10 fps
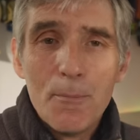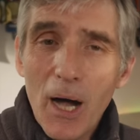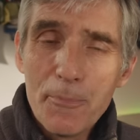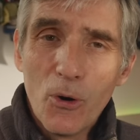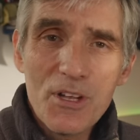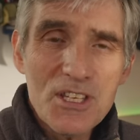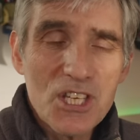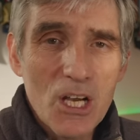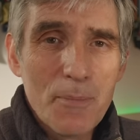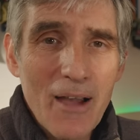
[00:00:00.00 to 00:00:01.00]
My point
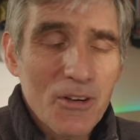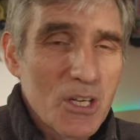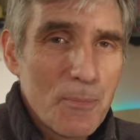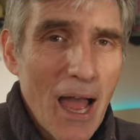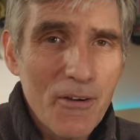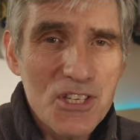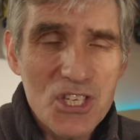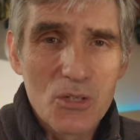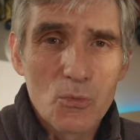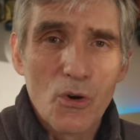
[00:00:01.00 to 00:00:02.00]
about
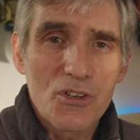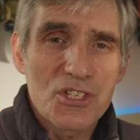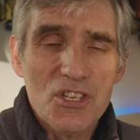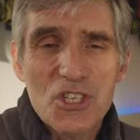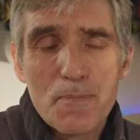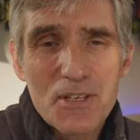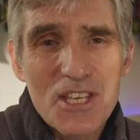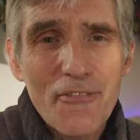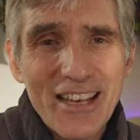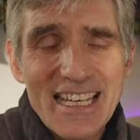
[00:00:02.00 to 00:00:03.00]
comparison was
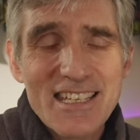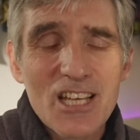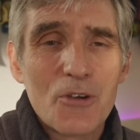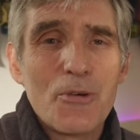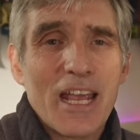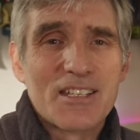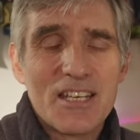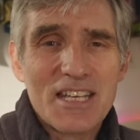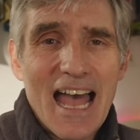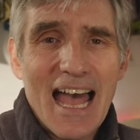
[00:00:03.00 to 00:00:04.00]
specifically
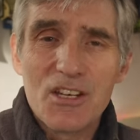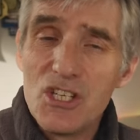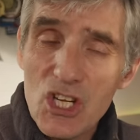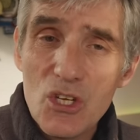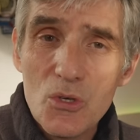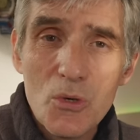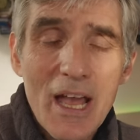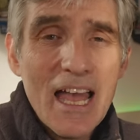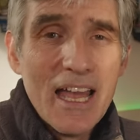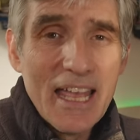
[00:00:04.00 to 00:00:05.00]
directed at new,
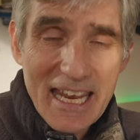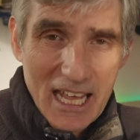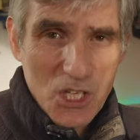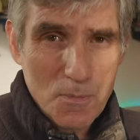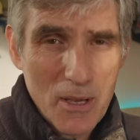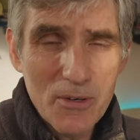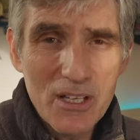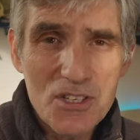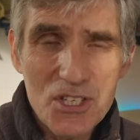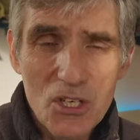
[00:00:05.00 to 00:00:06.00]

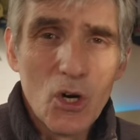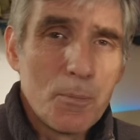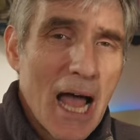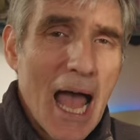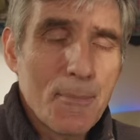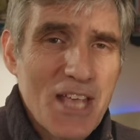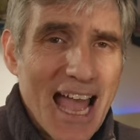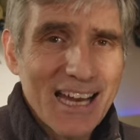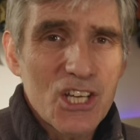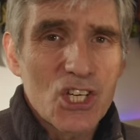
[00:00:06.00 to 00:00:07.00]
inexperienced, or perhaps
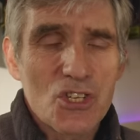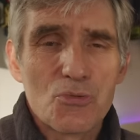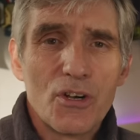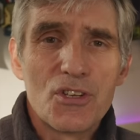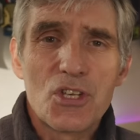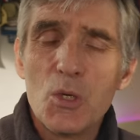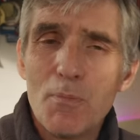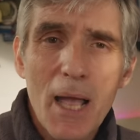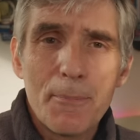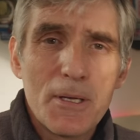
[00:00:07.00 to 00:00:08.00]
anxious runners who
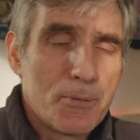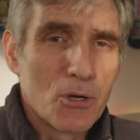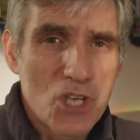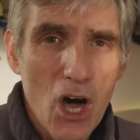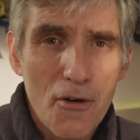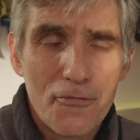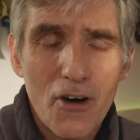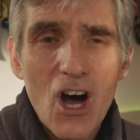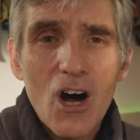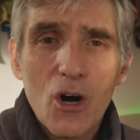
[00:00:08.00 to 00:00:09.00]
might be put off
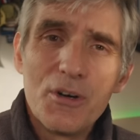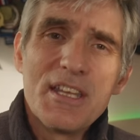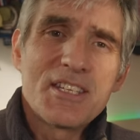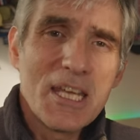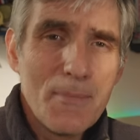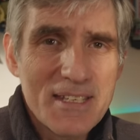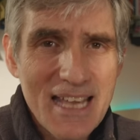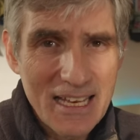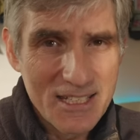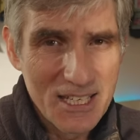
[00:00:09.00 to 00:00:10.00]
or
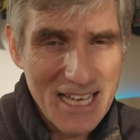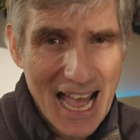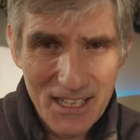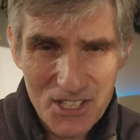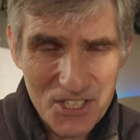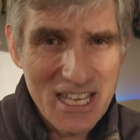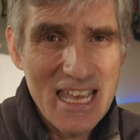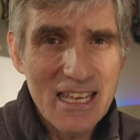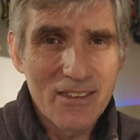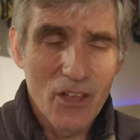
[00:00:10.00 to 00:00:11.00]
intimidated at seeing